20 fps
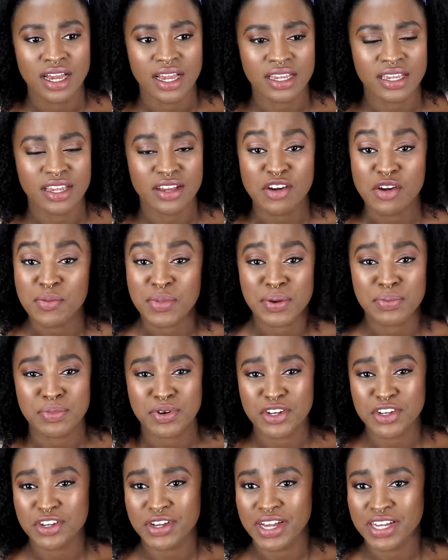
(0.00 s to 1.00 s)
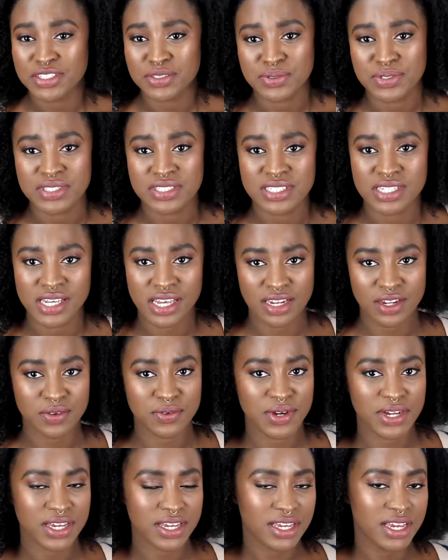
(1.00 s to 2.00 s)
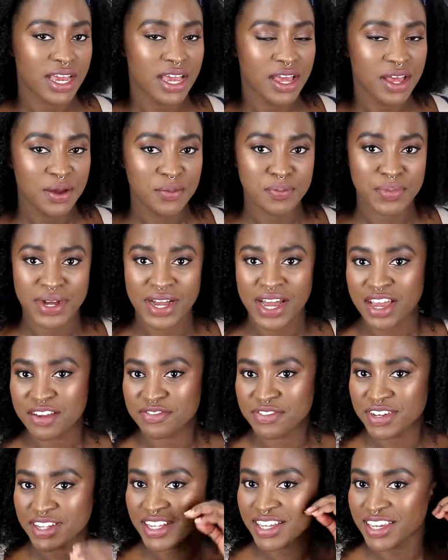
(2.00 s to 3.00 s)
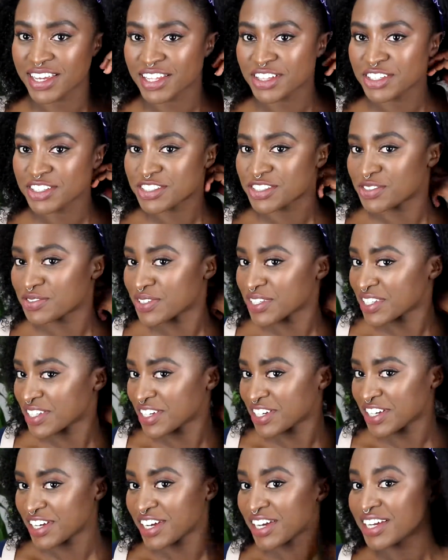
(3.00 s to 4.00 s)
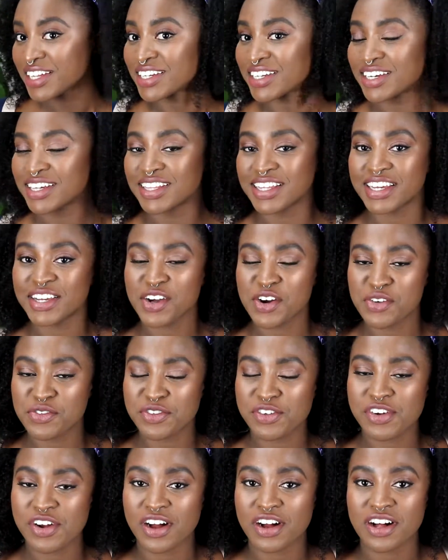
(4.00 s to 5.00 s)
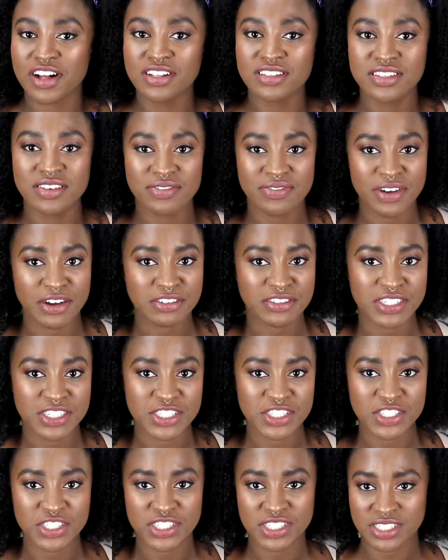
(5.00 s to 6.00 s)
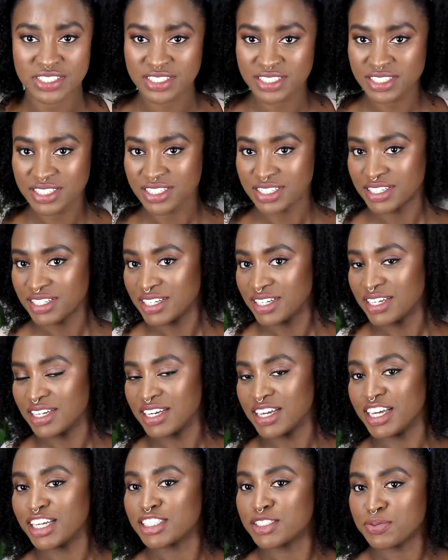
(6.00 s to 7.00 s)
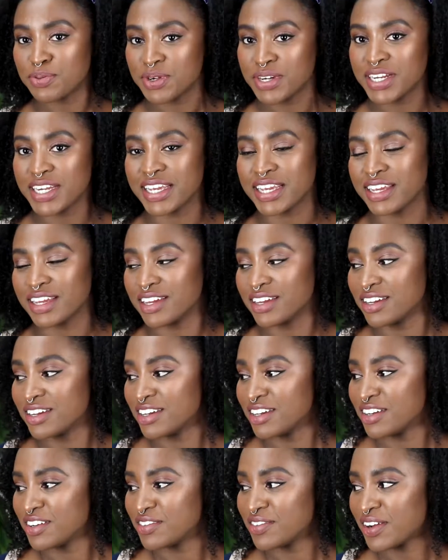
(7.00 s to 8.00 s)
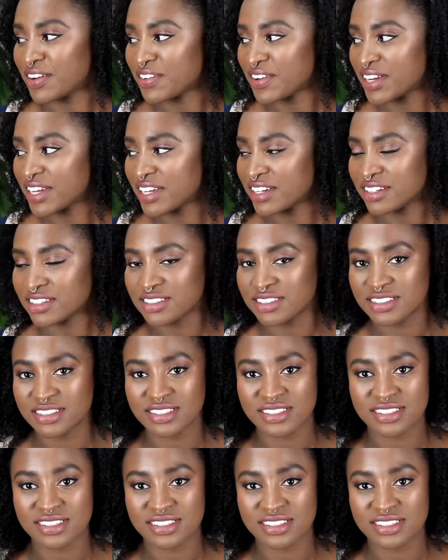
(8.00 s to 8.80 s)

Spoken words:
I can't remember, you guys will see anyway. But I feel like it looks really good. Like overall, the foundation is pretty. Right, Ryan?